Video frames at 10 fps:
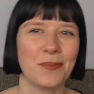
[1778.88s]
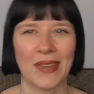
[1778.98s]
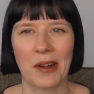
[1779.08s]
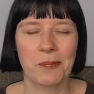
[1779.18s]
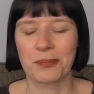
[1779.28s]

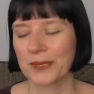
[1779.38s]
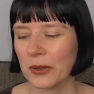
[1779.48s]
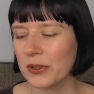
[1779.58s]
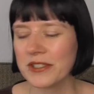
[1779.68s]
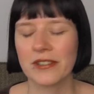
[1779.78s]
yeah,
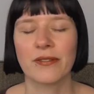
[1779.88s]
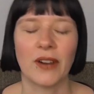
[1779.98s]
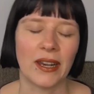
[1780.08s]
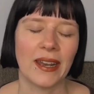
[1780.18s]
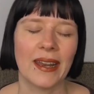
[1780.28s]
it was just
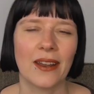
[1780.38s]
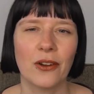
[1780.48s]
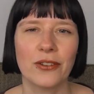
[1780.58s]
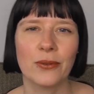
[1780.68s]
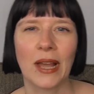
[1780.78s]
fun. And I
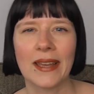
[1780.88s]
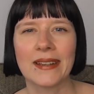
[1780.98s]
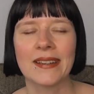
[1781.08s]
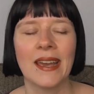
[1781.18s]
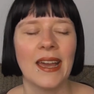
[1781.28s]
also
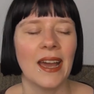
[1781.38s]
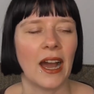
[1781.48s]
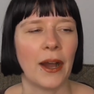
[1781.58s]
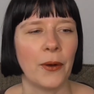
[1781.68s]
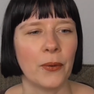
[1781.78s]
liked
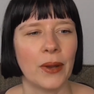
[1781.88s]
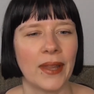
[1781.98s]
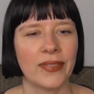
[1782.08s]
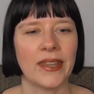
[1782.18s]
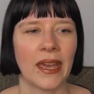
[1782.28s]
how
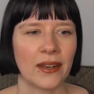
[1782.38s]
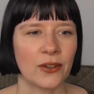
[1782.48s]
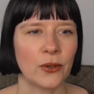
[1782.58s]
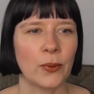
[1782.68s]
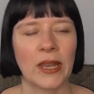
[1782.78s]
at the
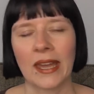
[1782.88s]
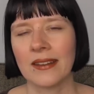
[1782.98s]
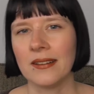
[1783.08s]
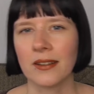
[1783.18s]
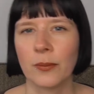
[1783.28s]
end we get
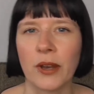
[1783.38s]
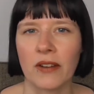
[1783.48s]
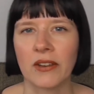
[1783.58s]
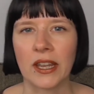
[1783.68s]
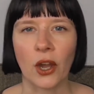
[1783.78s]
a little bit
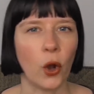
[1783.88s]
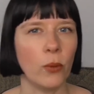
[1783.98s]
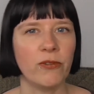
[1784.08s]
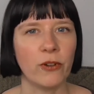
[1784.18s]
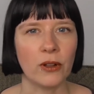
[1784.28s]
of a
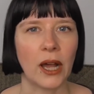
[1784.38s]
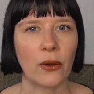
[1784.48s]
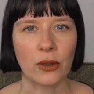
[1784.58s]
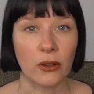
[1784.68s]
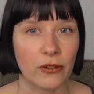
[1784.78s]
hopeful
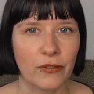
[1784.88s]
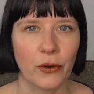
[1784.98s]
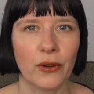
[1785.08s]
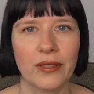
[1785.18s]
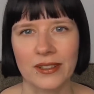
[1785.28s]
outlook
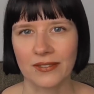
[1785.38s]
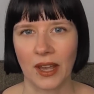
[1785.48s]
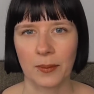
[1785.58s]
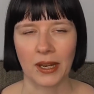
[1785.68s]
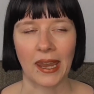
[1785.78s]
for this
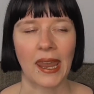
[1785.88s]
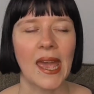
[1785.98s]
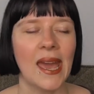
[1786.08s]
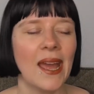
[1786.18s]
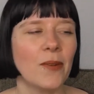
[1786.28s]
family,
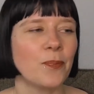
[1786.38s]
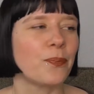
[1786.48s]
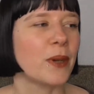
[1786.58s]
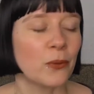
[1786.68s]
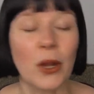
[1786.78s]

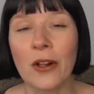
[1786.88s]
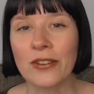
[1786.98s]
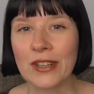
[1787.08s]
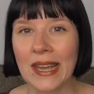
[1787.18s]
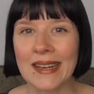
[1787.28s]
but we
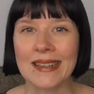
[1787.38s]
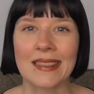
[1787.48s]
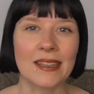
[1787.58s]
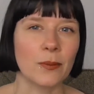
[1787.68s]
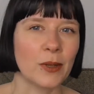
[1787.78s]
also get a
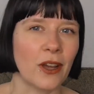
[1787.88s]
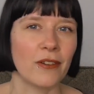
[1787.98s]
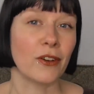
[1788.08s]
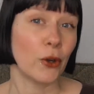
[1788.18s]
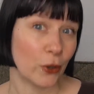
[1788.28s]
little bit
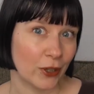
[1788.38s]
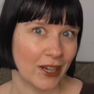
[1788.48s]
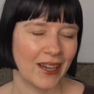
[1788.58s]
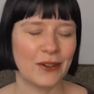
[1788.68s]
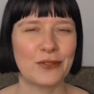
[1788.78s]
of a hook
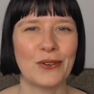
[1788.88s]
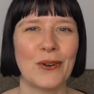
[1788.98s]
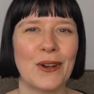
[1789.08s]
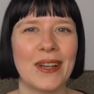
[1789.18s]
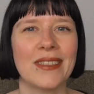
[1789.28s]

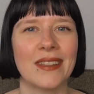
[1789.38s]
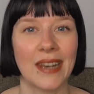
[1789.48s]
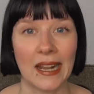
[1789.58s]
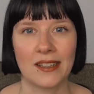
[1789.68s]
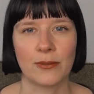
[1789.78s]
for the
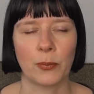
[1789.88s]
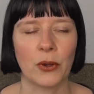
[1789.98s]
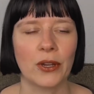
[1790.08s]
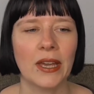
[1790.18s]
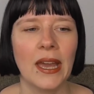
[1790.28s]
next
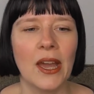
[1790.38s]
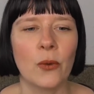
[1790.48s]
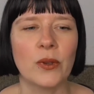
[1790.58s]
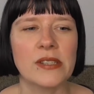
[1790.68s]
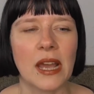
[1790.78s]
book,
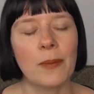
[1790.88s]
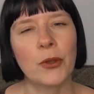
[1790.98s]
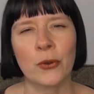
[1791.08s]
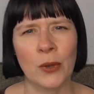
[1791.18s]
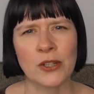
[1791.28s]
which I'm
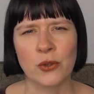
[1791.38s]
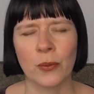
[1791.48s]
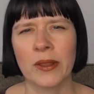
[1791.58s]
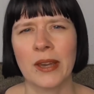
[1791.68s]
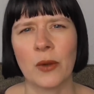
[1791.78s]
not quite sure
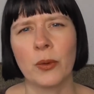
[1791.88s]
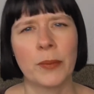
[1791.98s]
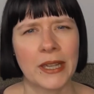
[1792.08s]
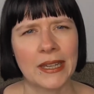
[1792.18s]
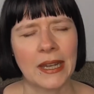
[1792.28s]
whether I will
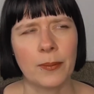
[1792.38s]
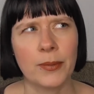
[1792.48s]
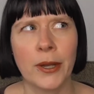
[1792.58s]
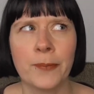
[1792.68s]
pick it up.